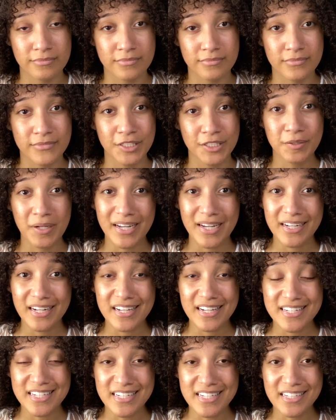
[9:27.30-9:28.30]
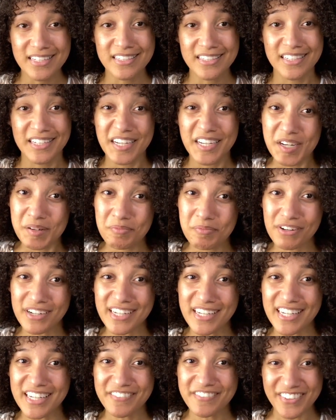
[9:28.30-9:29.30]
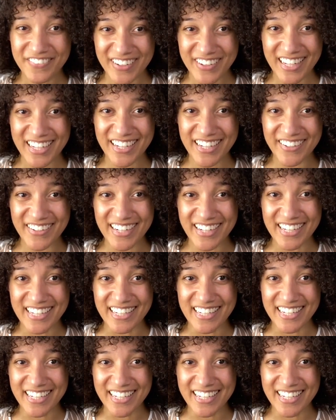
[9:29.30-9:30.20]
You got an idea? Bring it. We want to hear it.